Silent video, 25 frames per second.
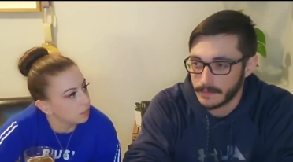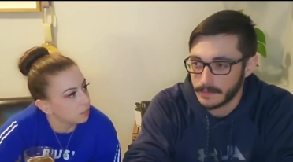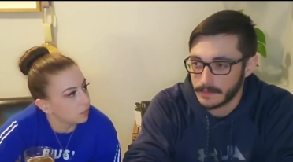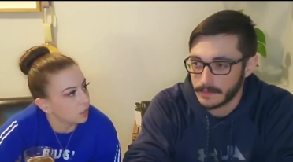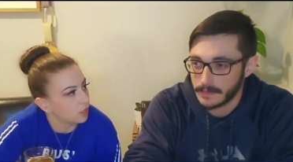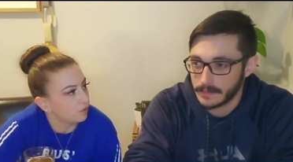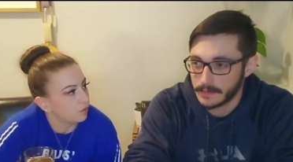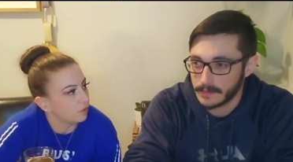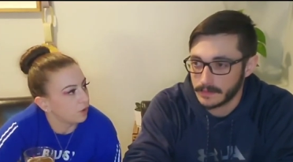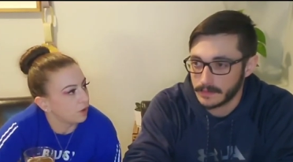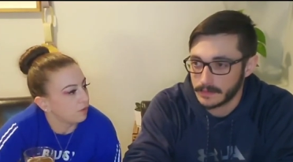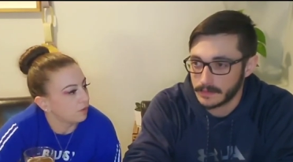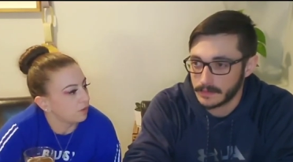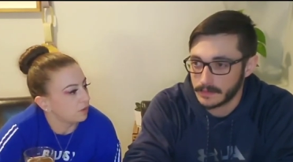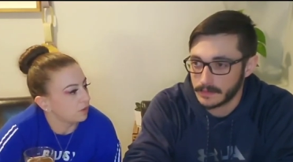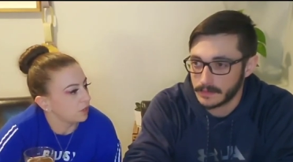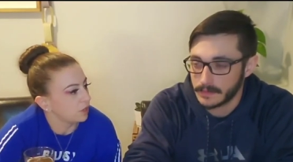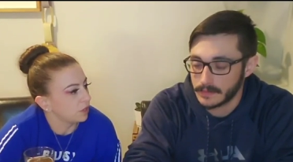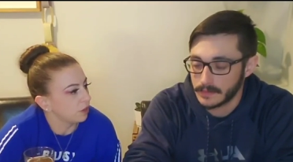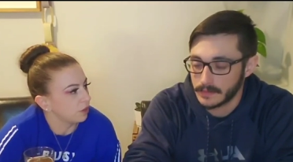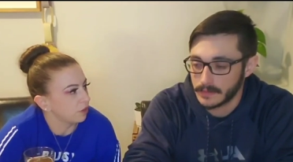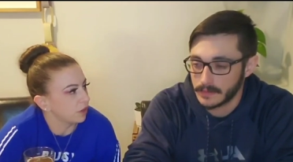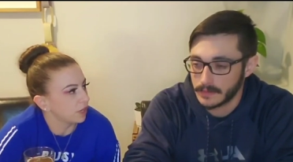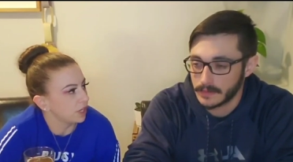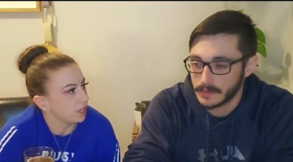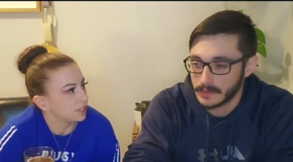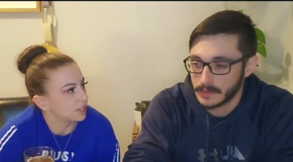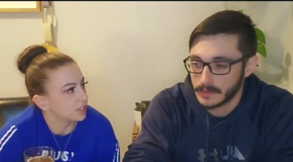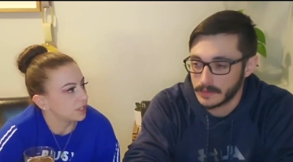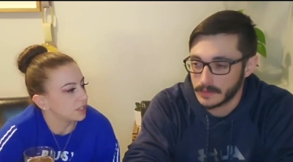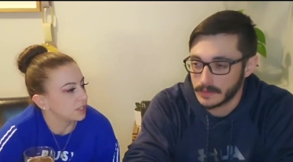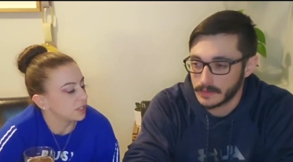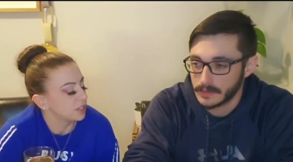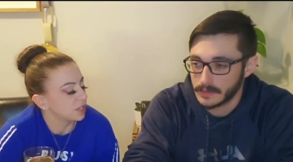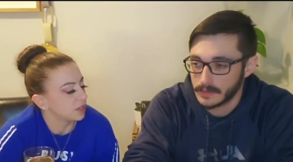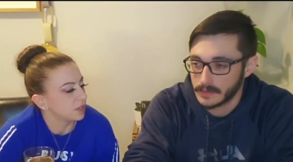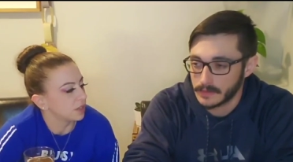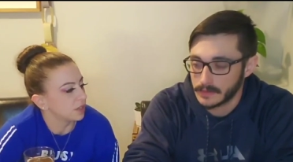Speaker 1: But if you have a liquor
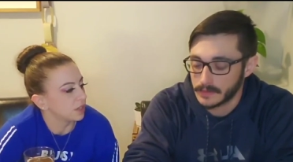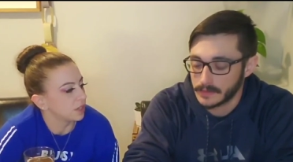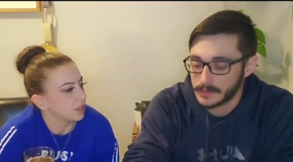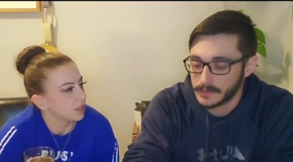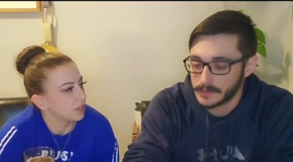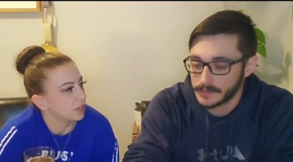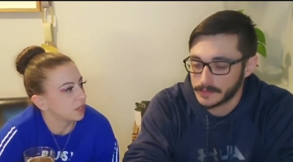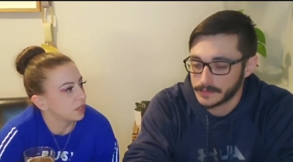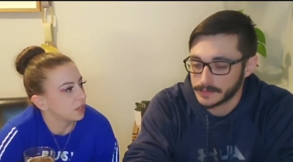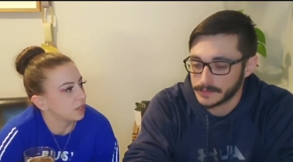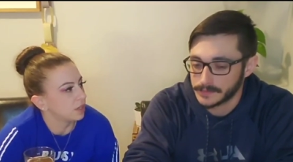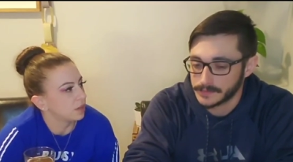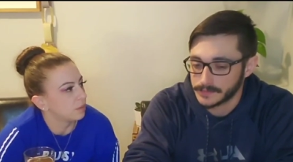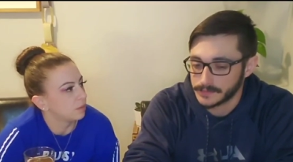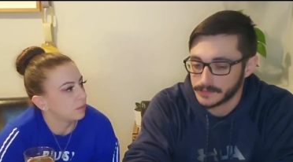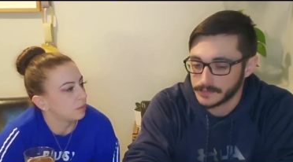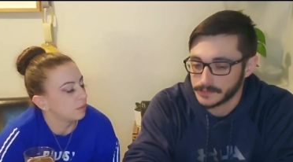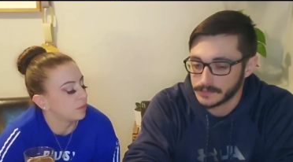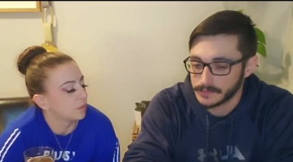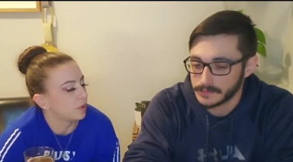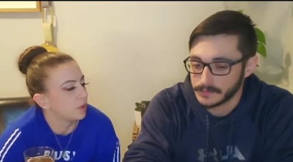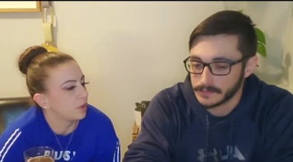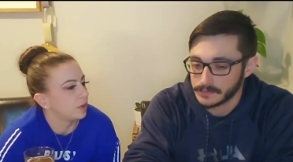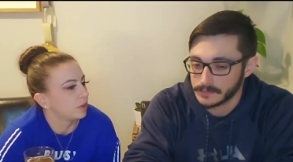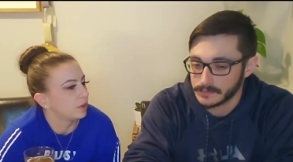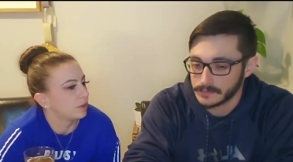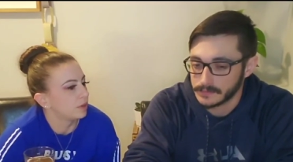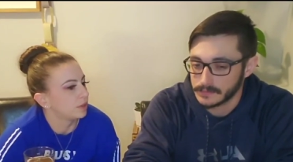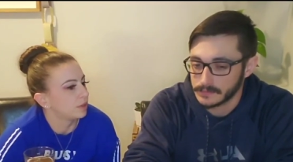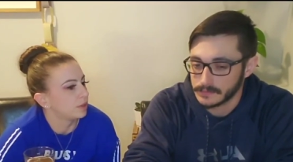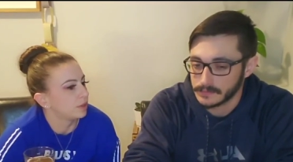license, I think. But